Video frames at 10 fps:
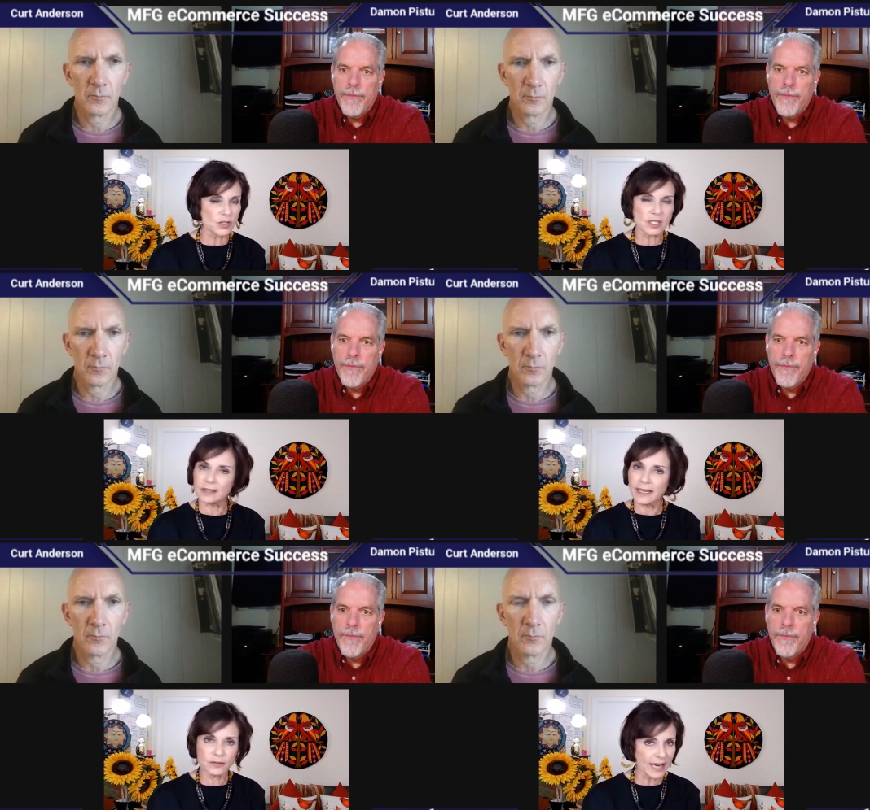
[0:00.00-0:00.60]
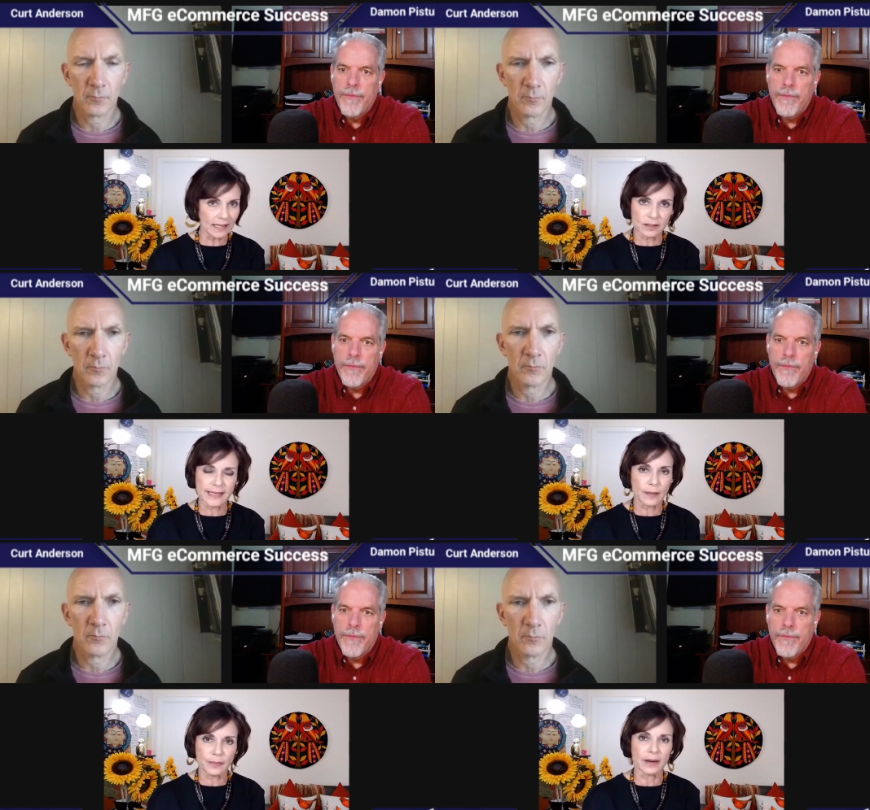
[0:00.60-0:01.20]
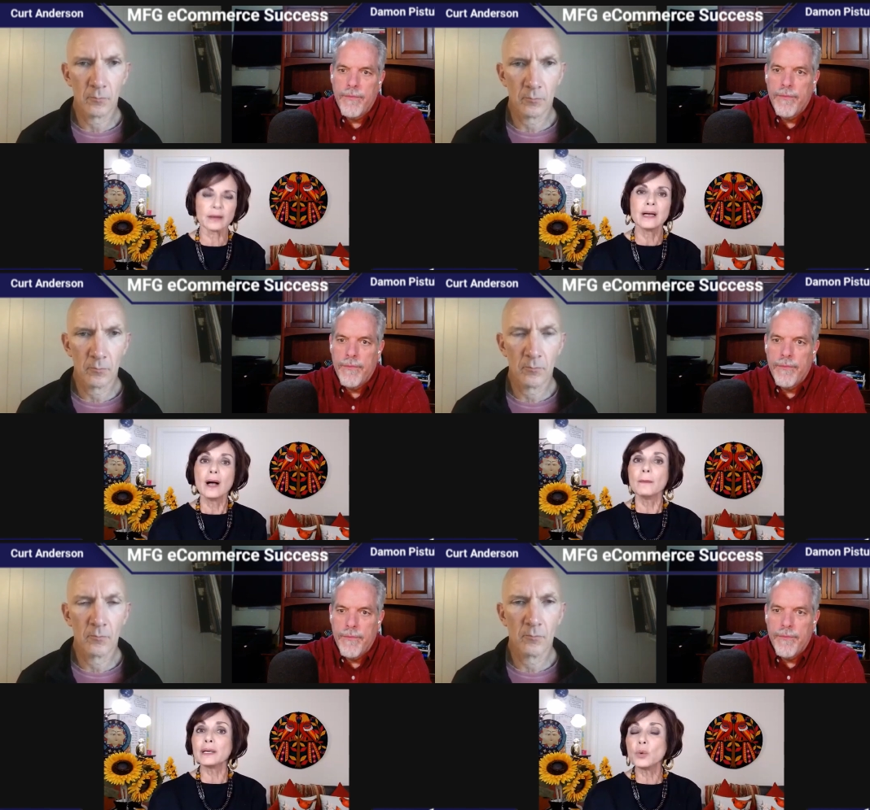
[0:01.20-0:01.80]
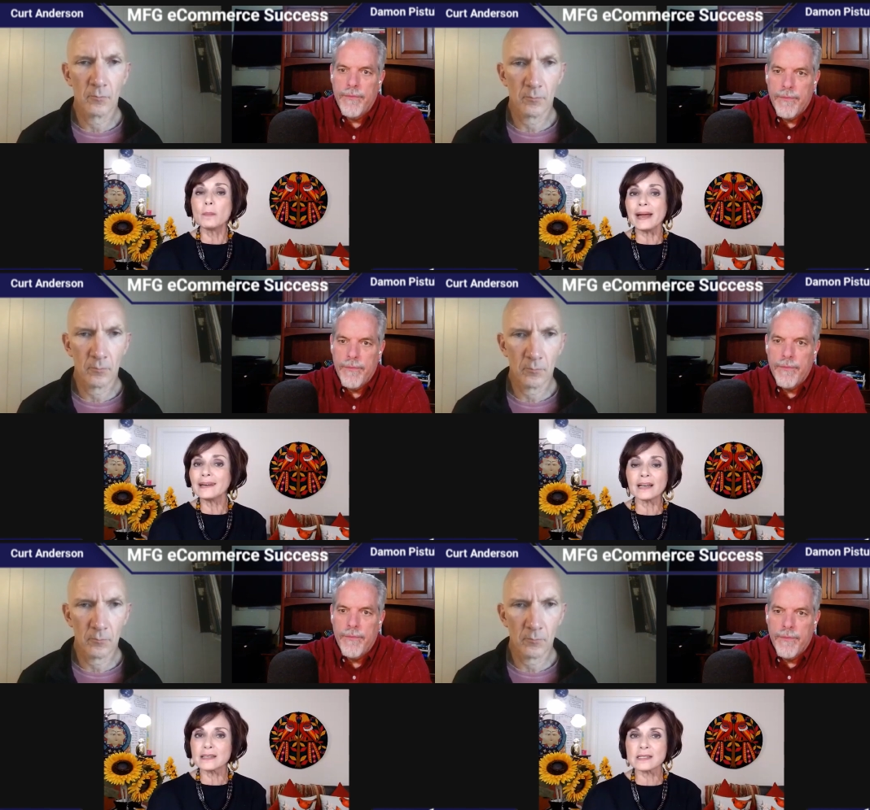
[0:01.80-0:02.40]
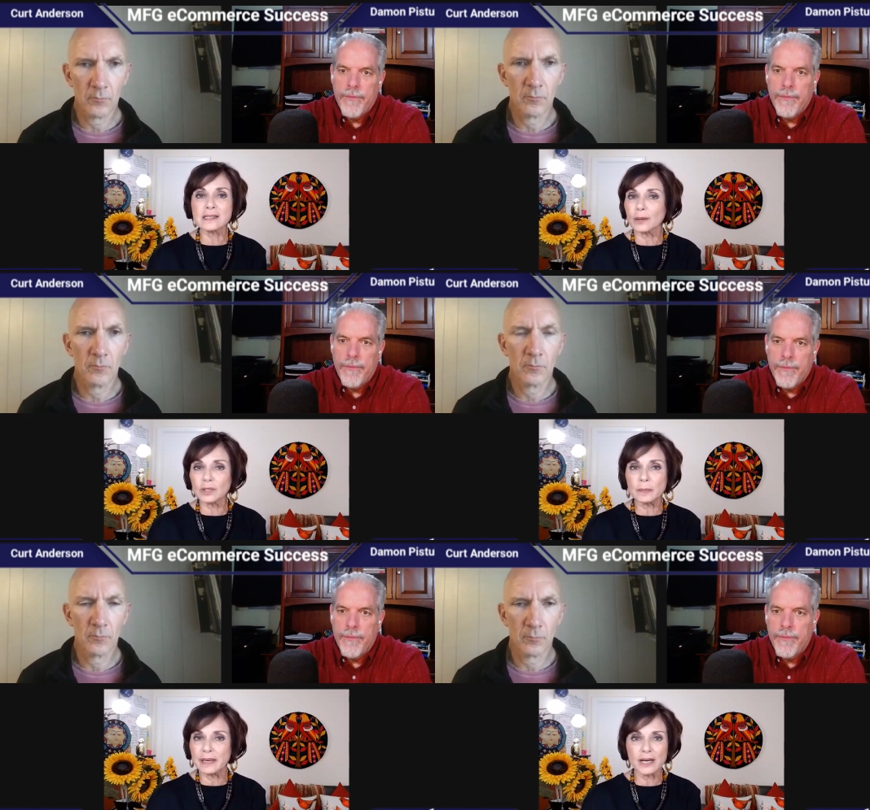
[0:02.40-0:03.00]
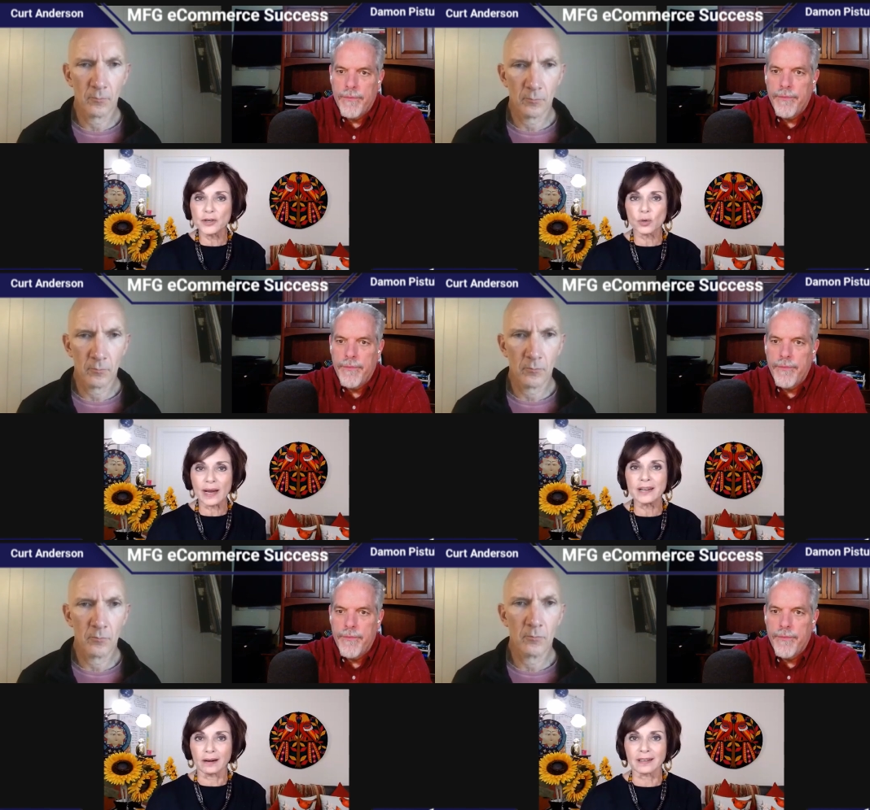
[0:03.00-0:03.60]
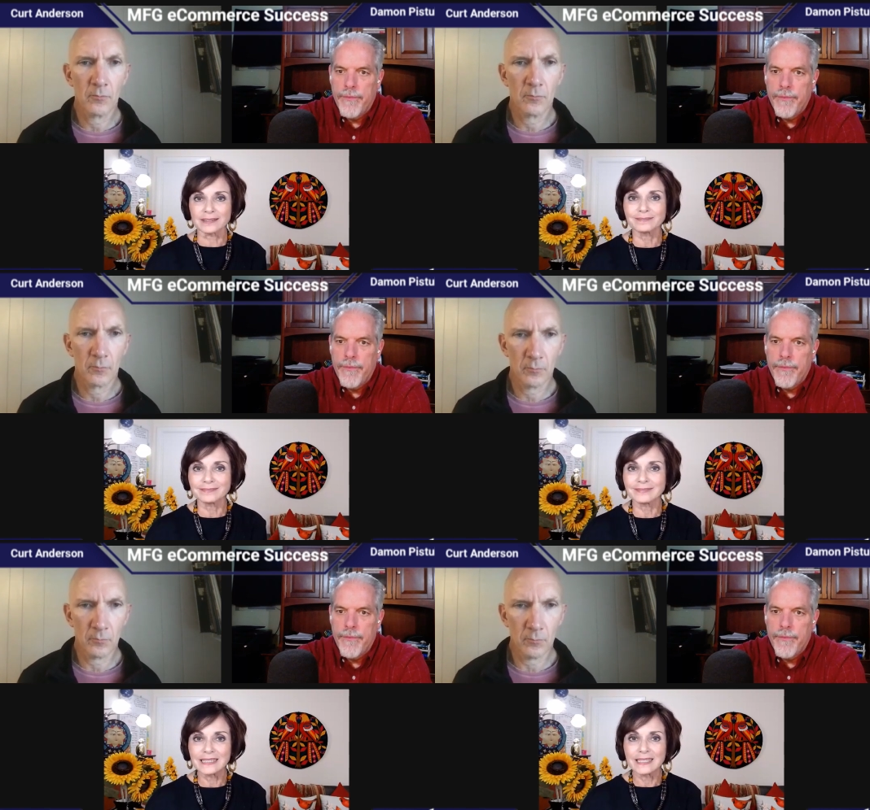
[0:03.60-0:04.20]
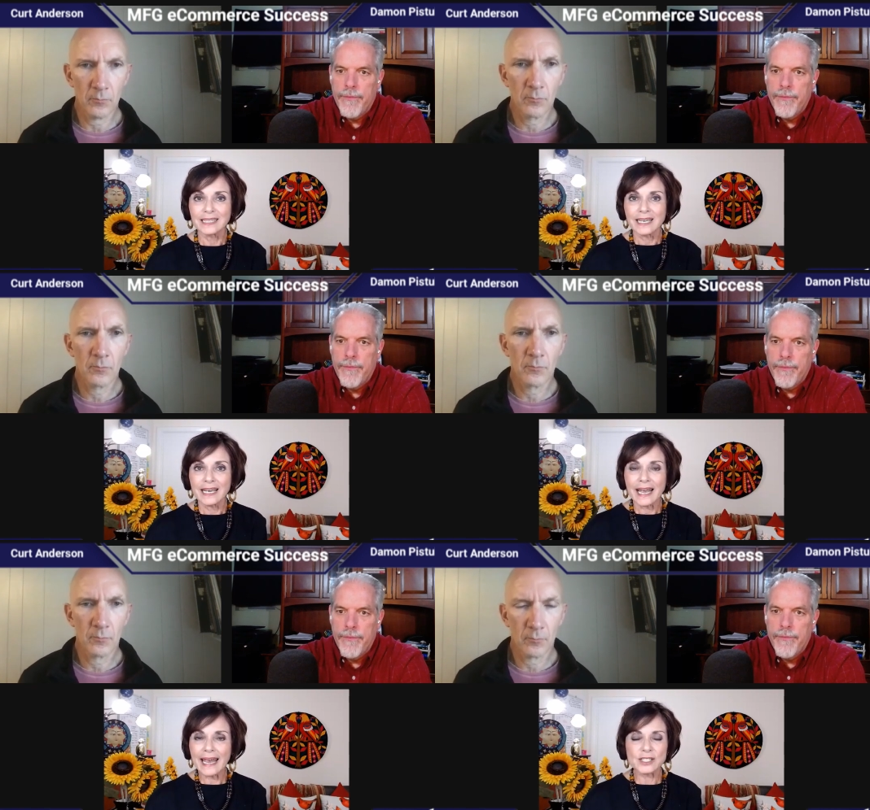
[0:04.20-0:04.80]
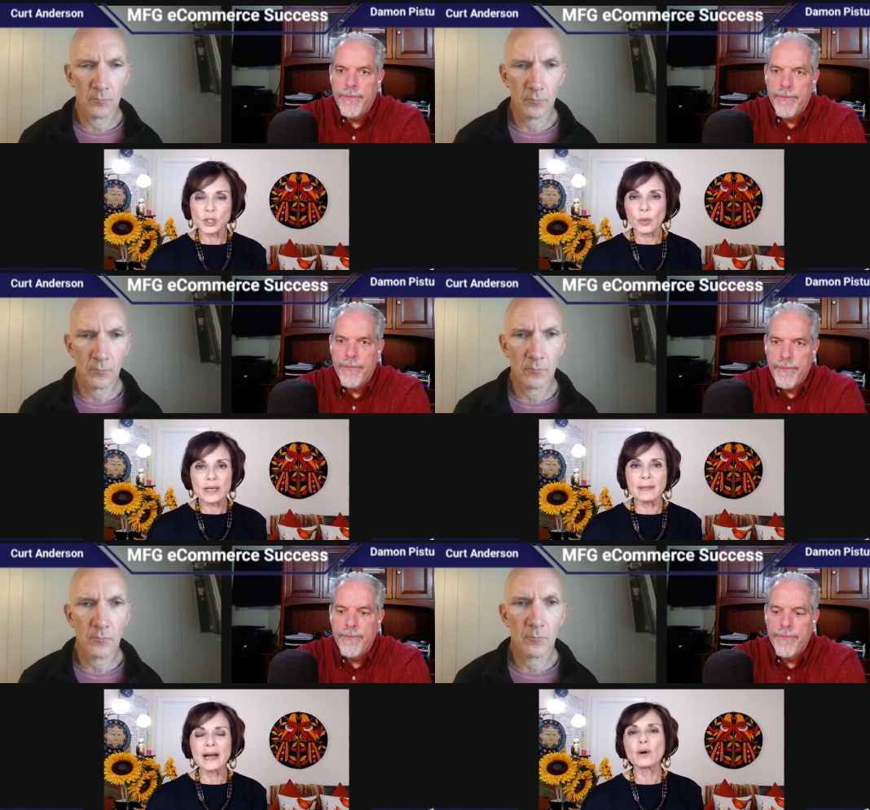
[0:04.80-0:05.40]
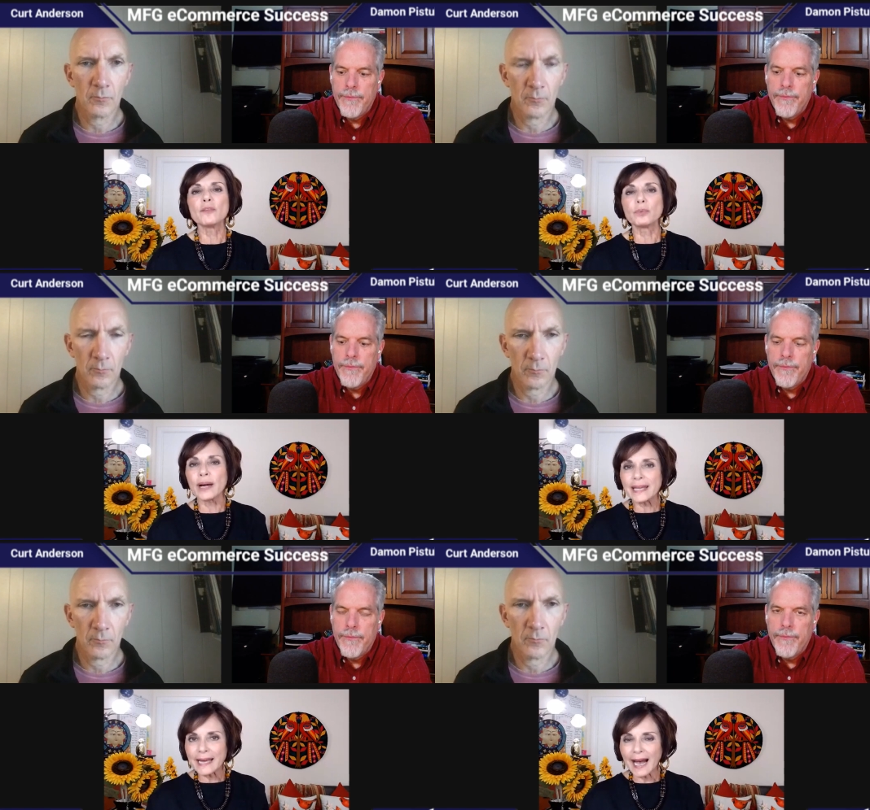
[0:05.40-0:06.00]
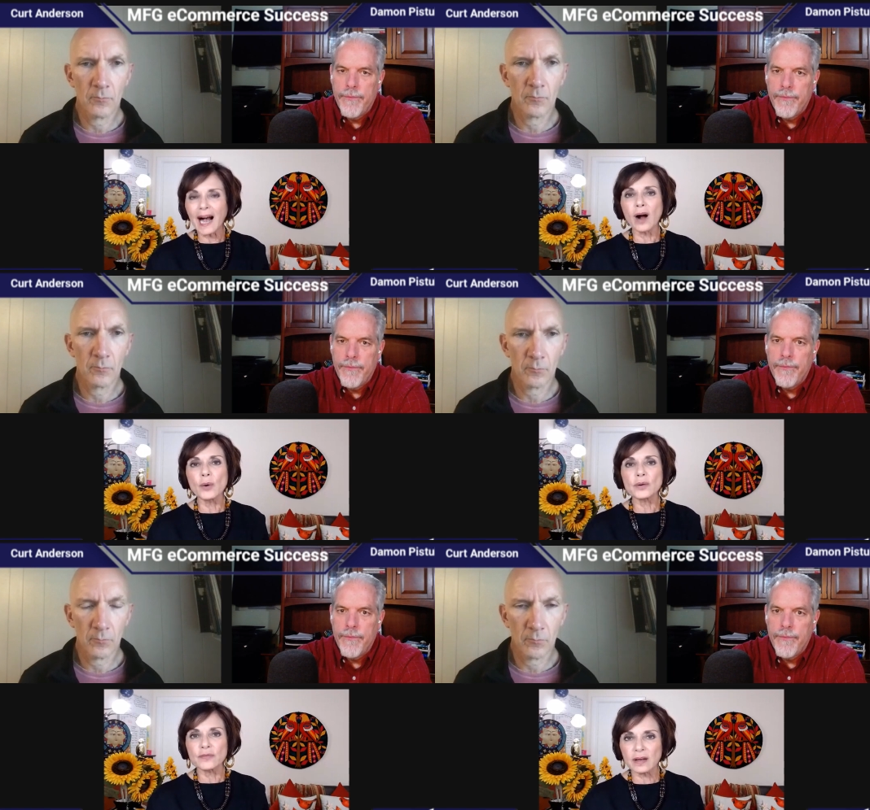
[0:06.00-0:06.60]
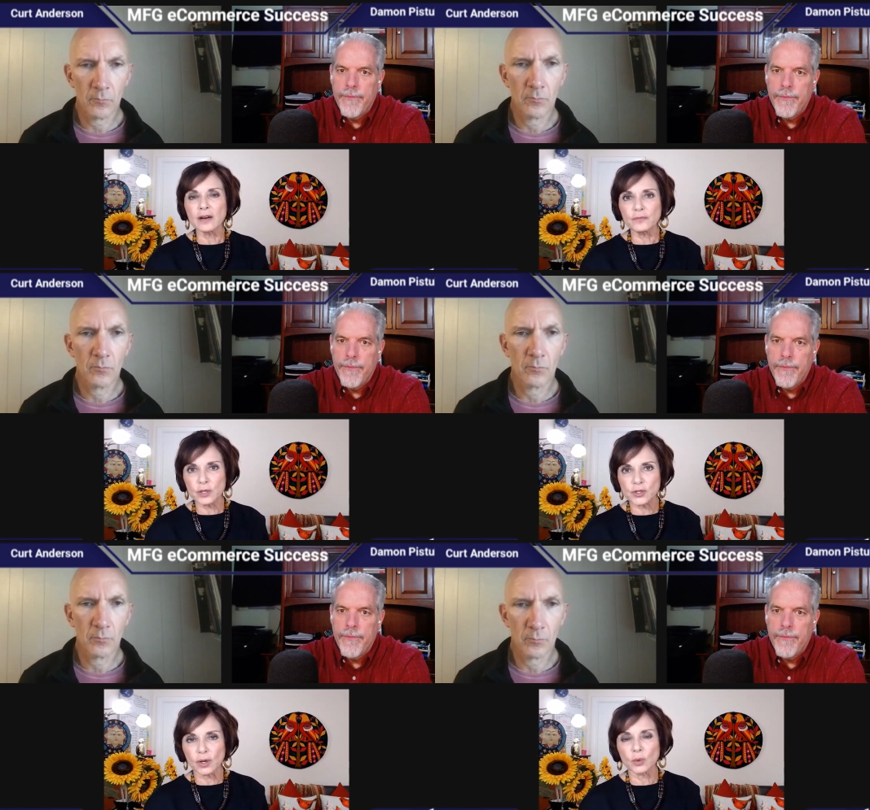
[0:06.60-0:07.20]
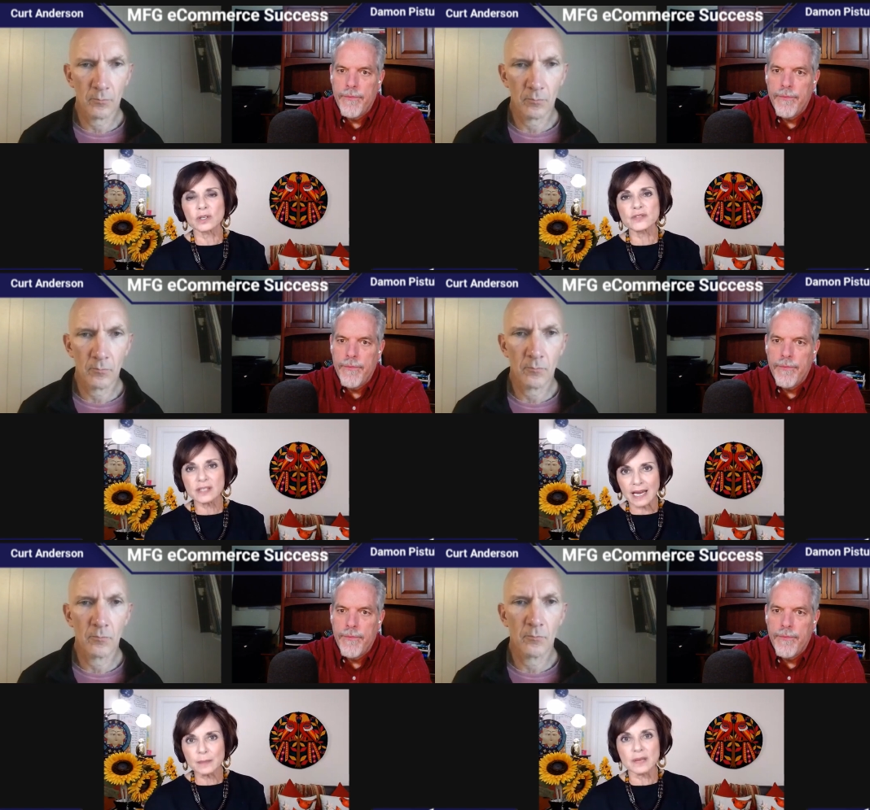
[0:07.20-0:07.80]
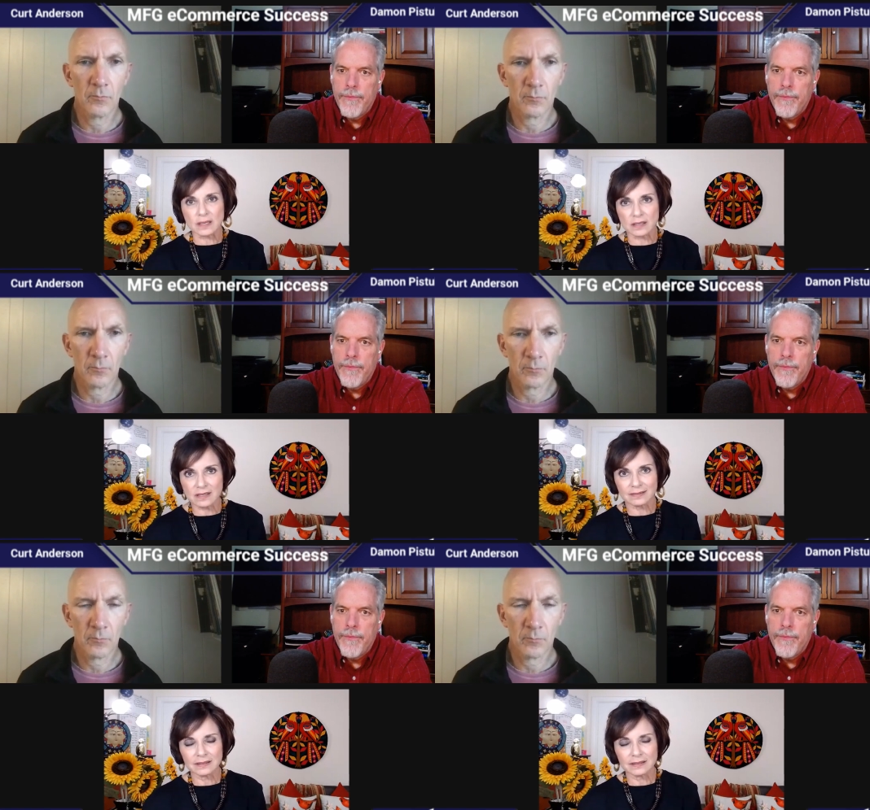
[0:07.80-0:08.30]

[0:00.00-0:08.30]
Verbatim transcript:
Speaker 1: there's a lot of talent out there but who may not necessarily be in your radar mm-hmm. and so mm-hmm. it's a mm-hmm. matter of breaking out of the comfort zone of sameness